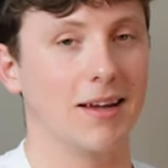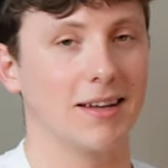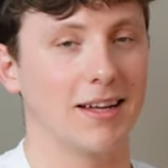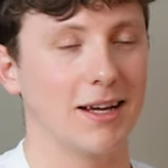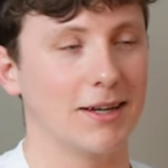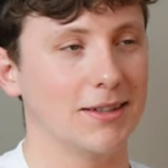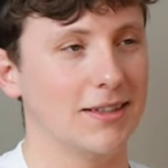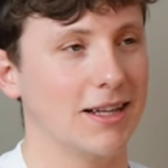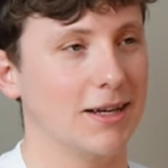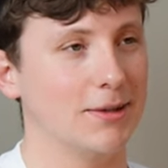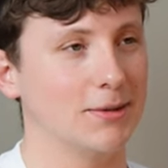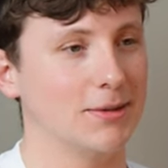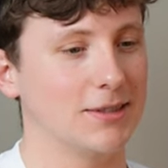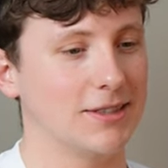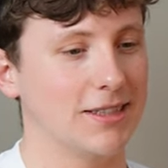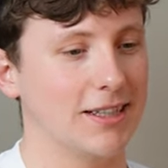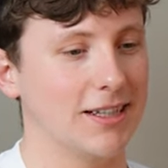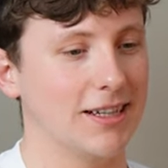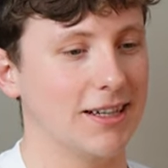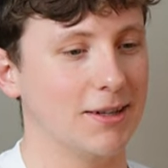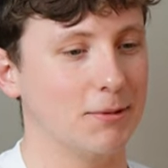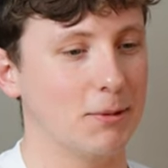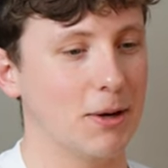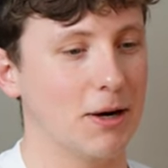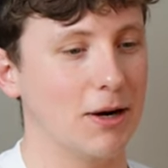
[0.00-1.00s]
But that was
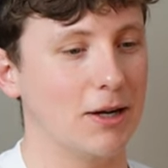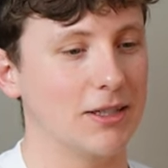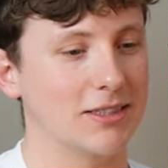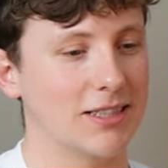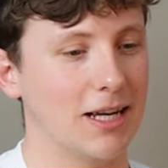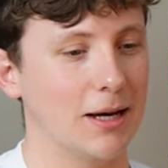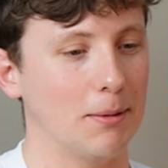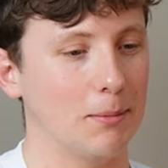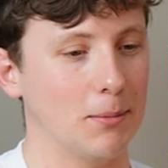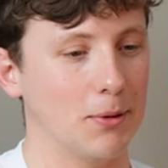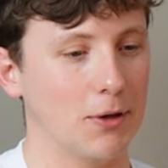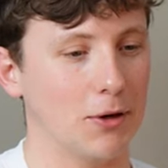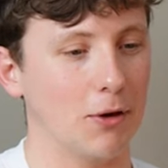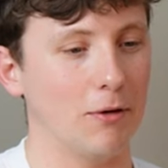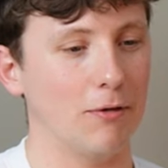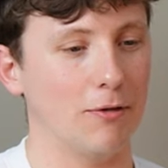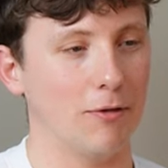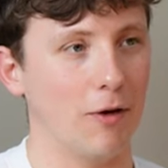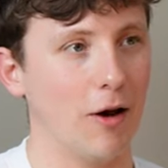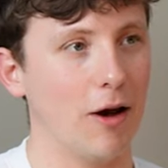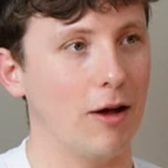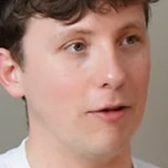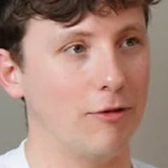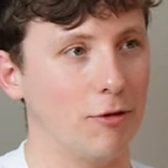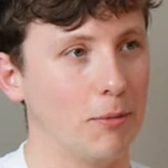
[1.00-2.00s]
where I was at, but I got
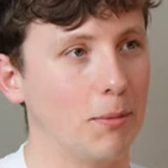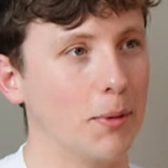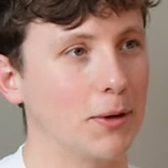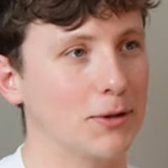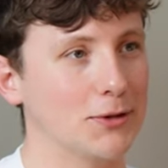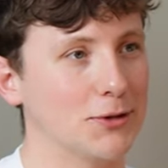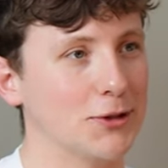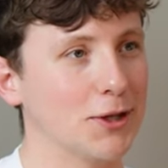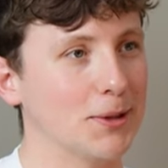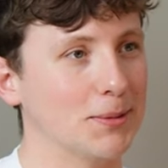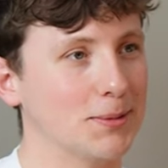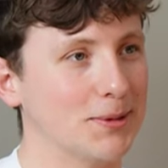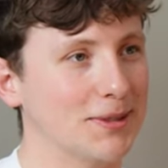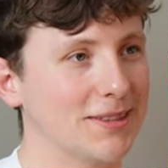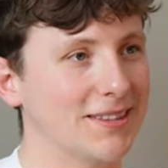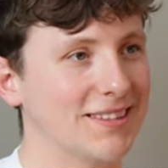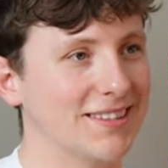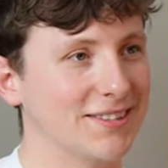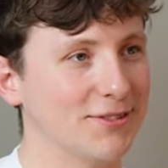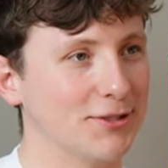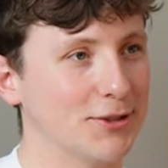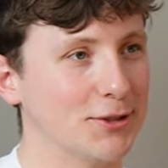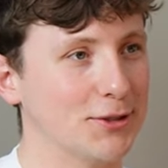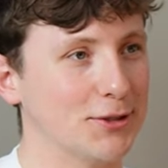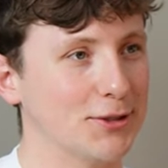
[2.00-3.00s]
fired from most jobs.
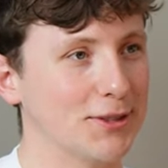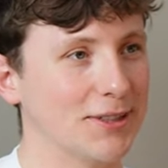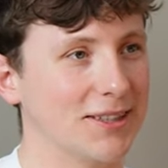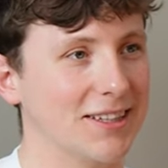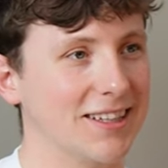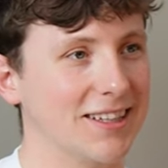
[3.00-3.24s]
Sick. Sure.